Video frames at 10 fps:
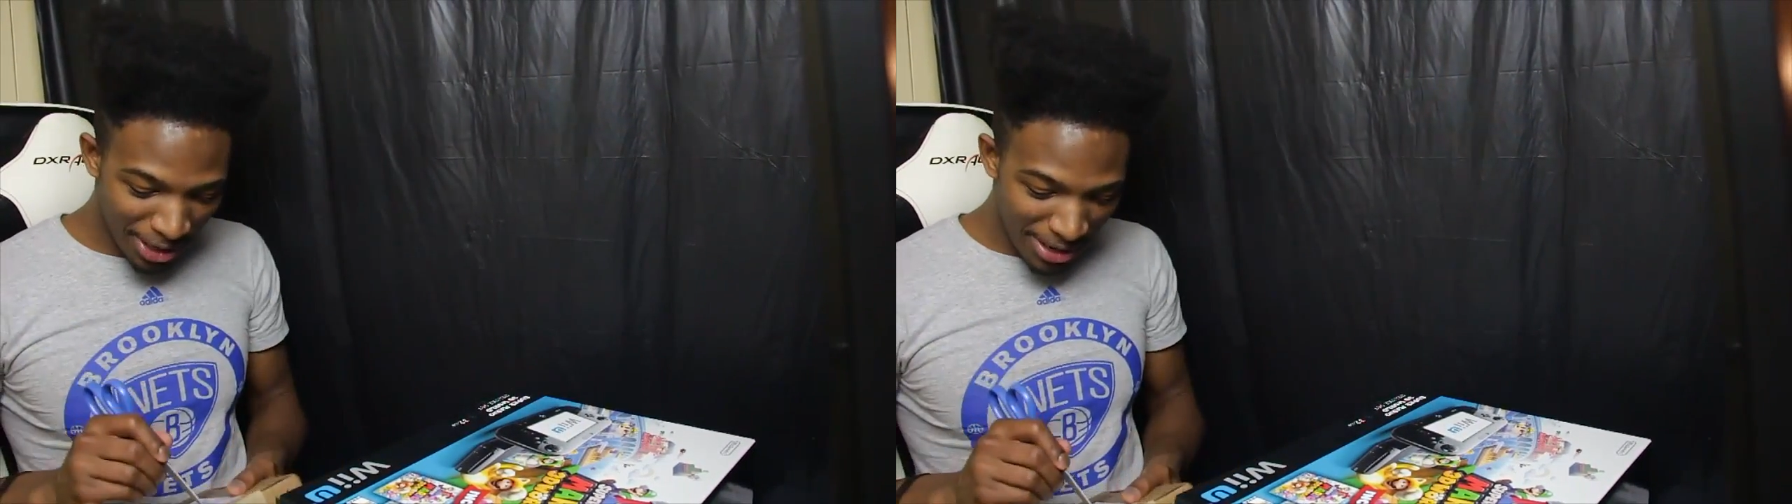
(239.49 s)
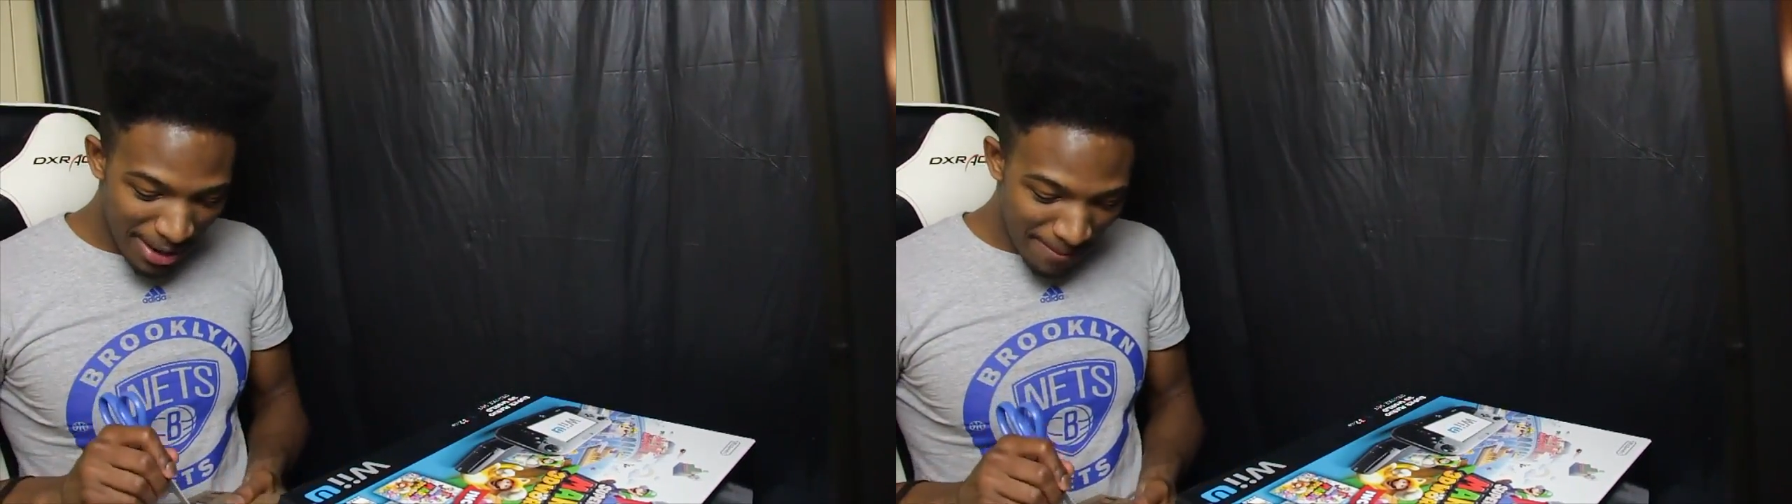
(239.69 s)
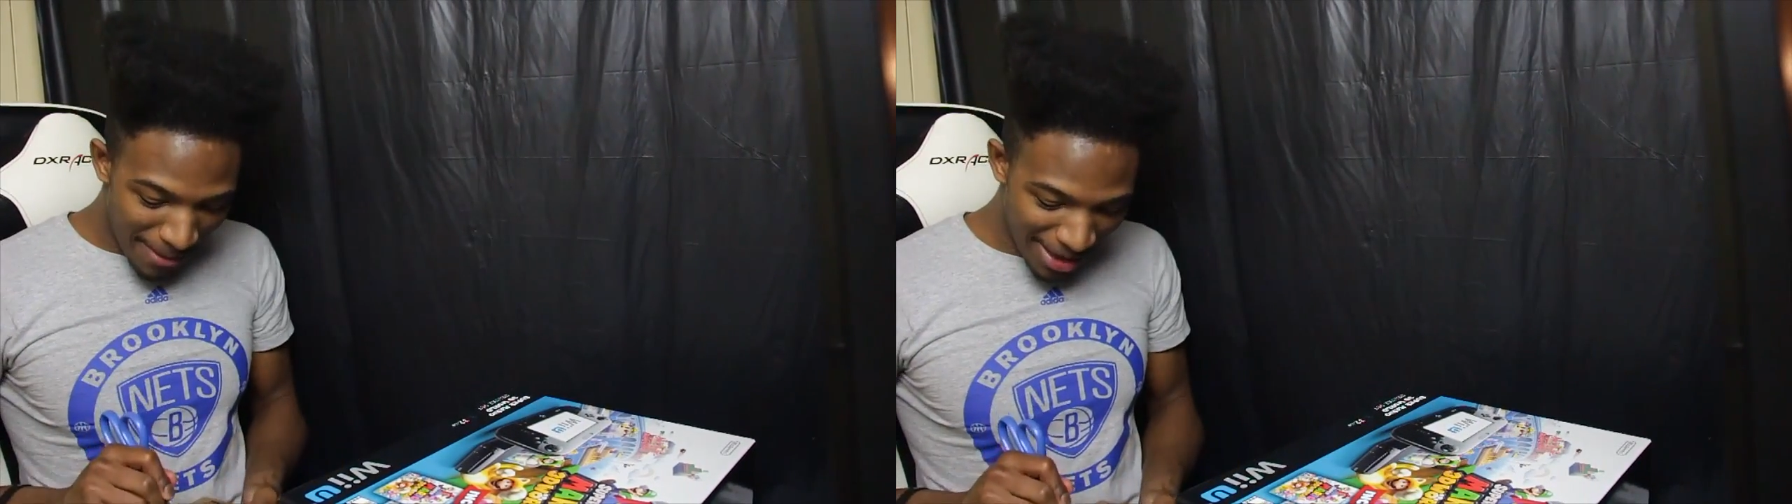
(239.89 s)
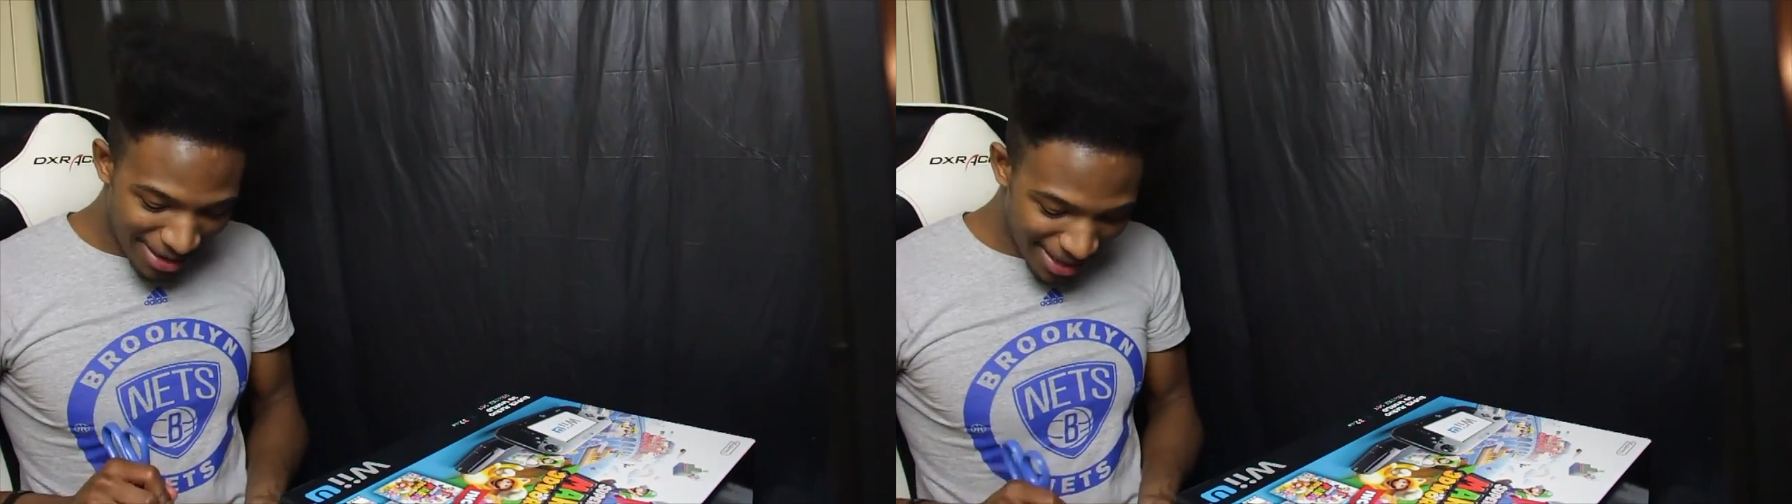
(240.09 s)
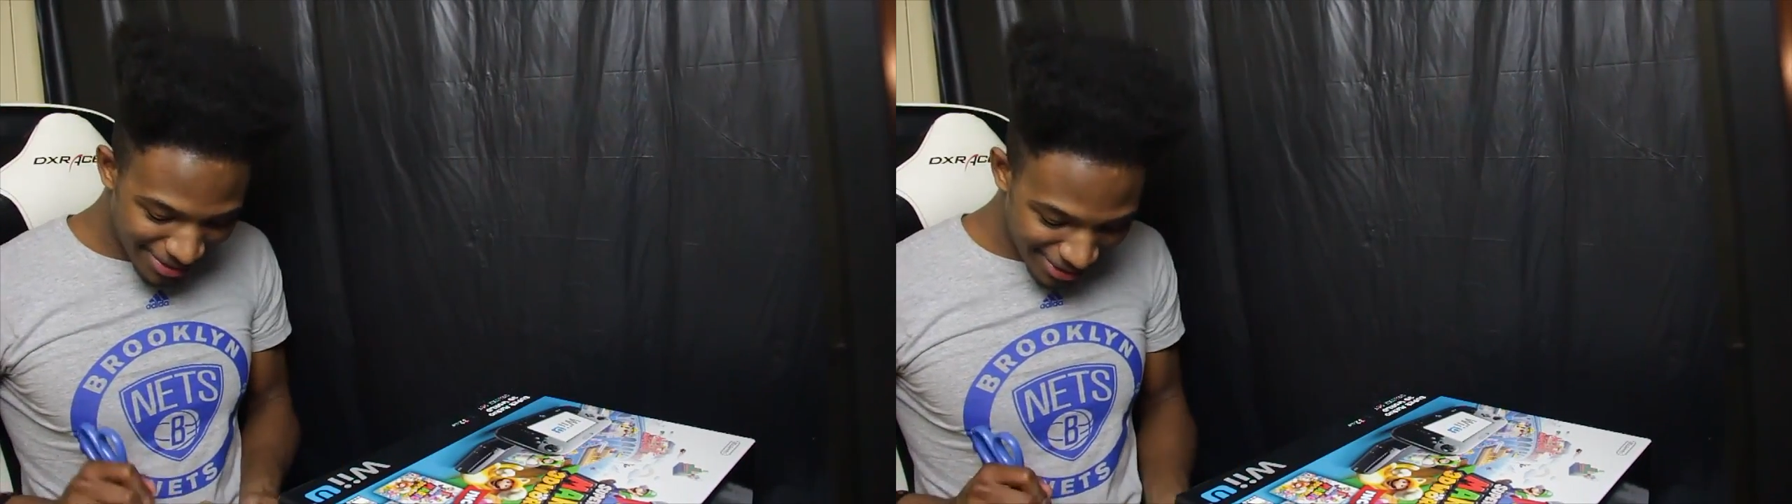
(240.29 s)
but my
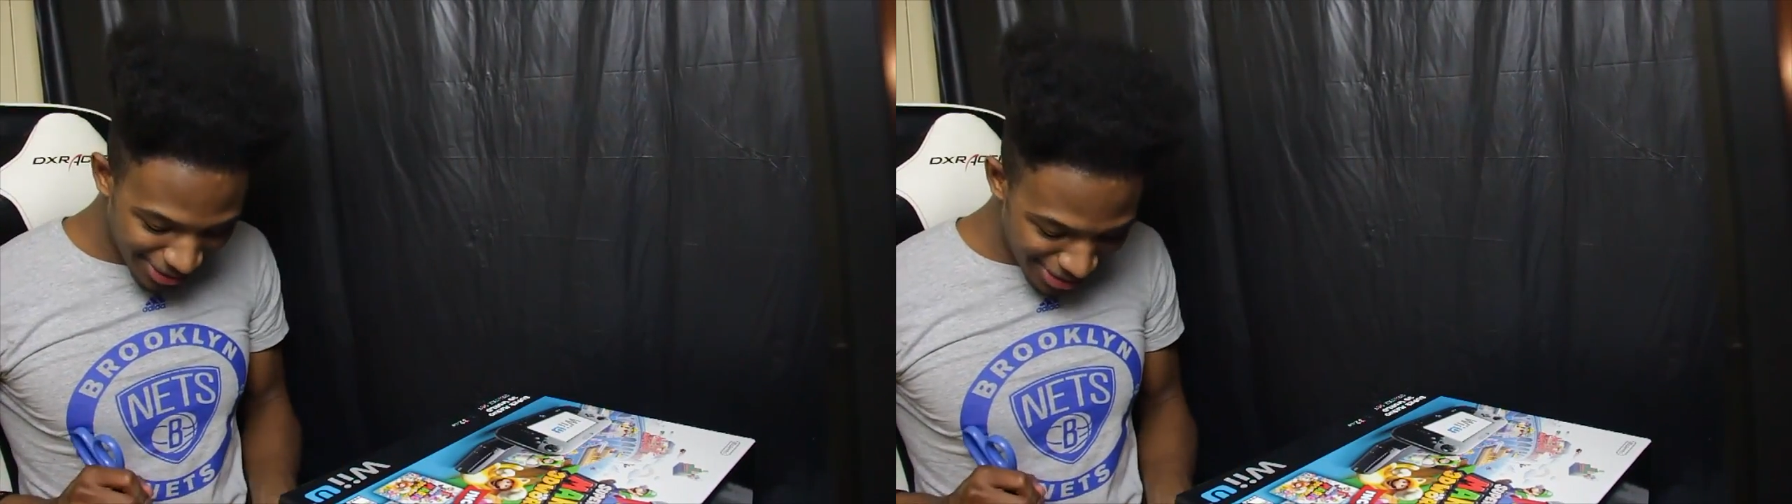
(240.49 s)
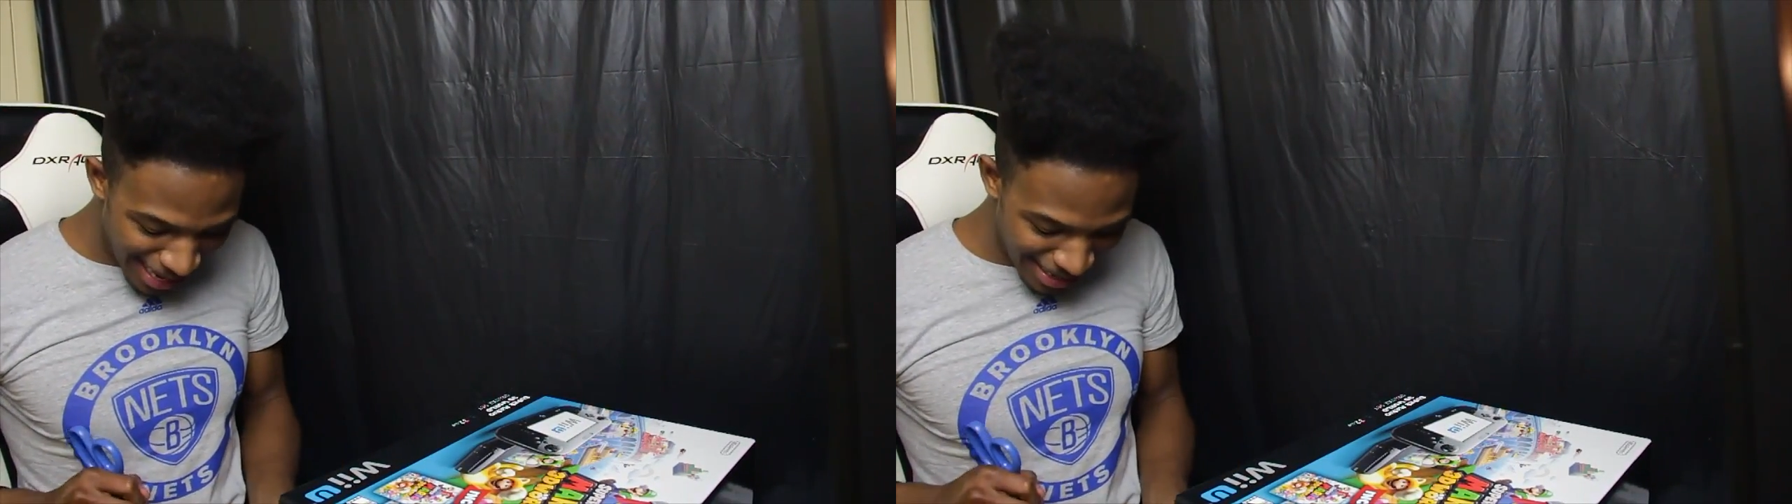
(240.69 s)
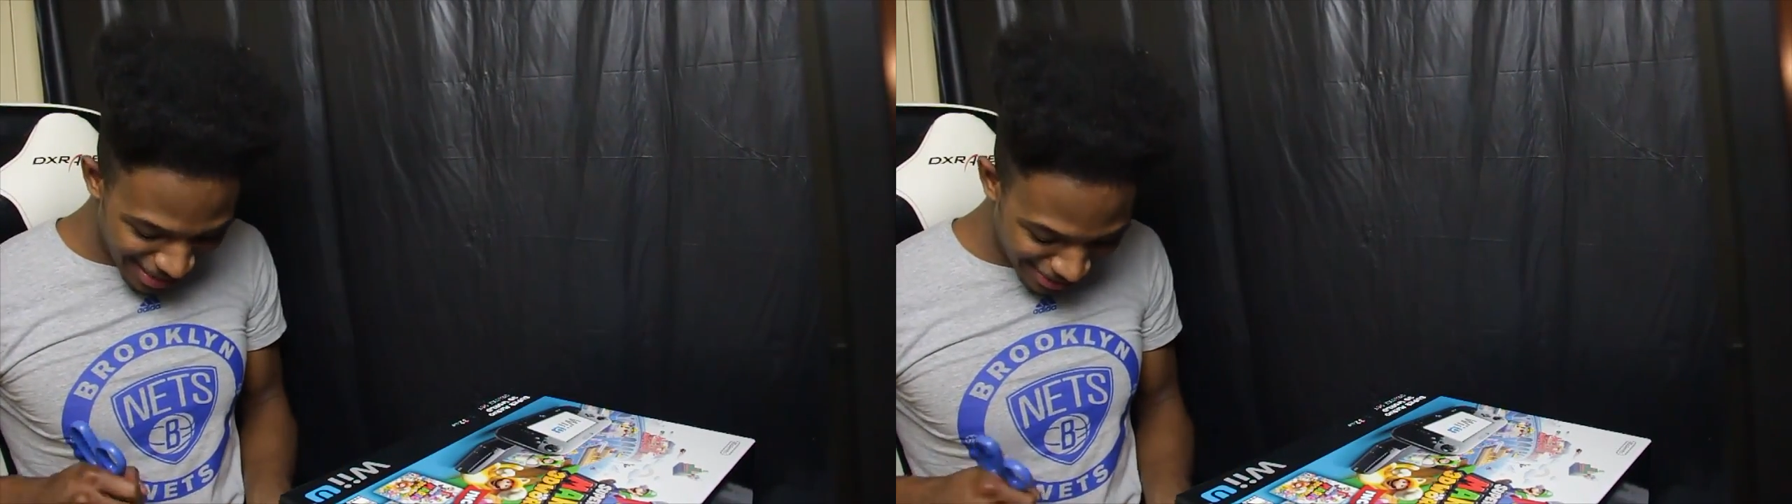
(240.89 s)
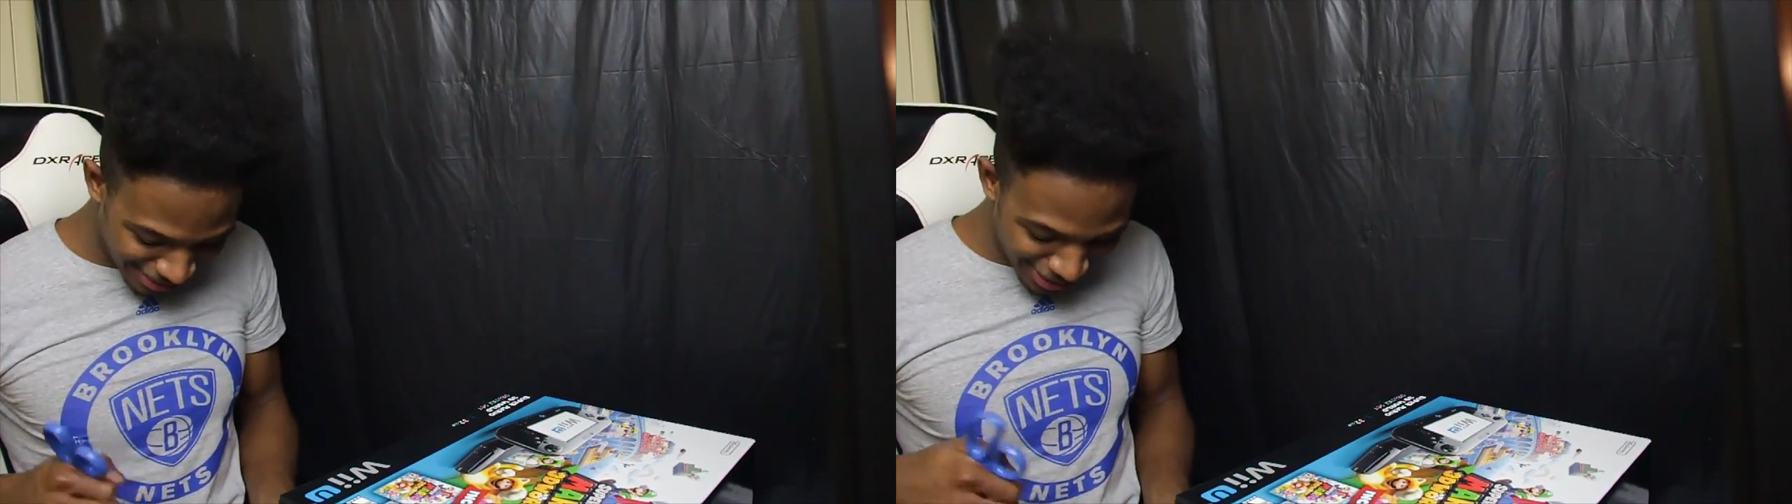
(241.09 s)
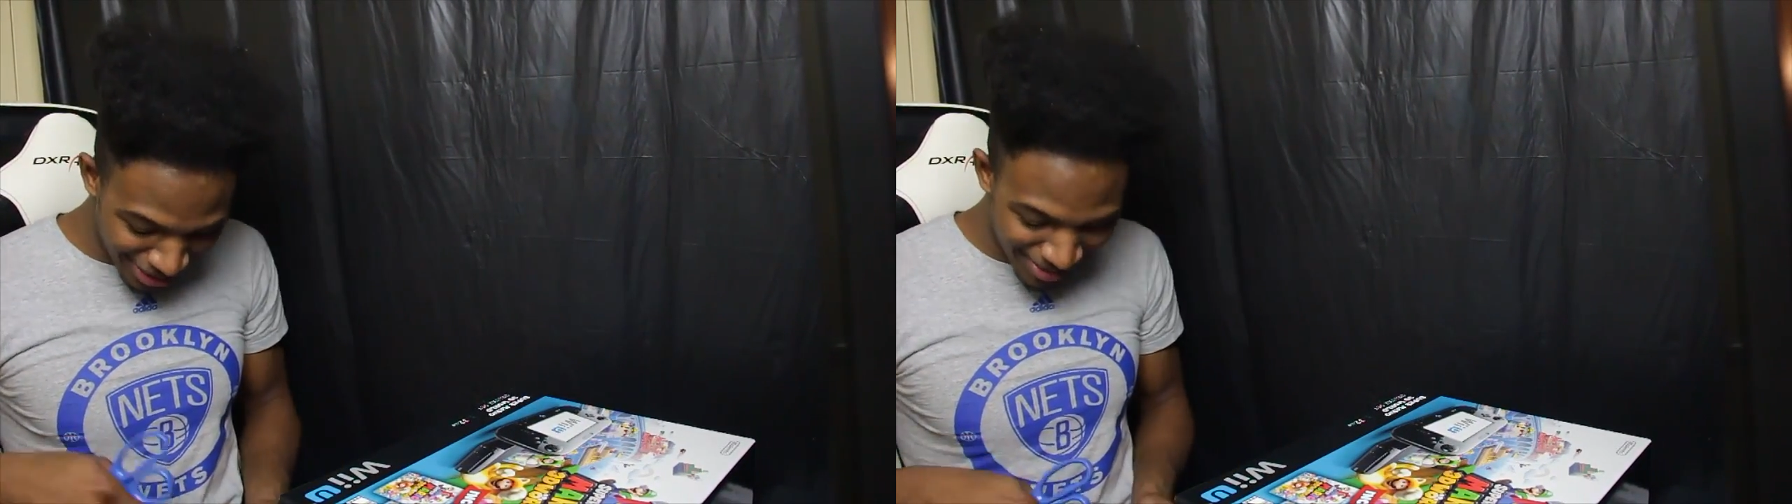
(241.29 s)
guesses are that
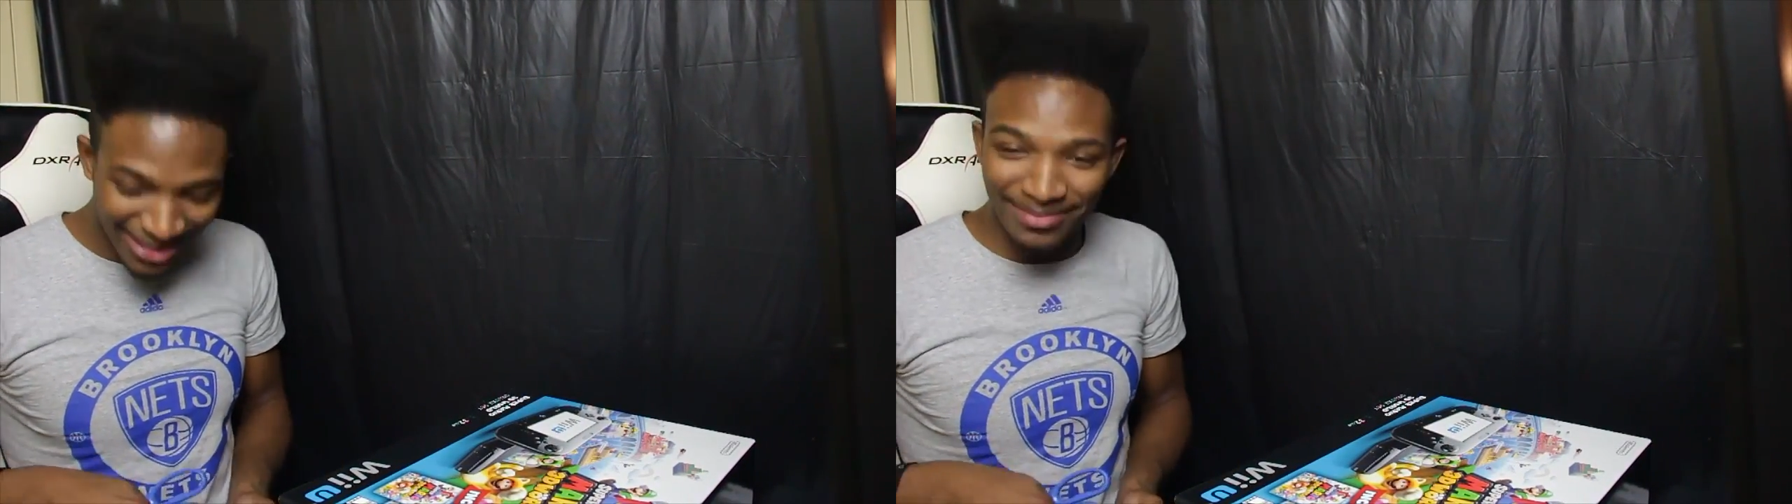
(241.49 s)
it's gonna be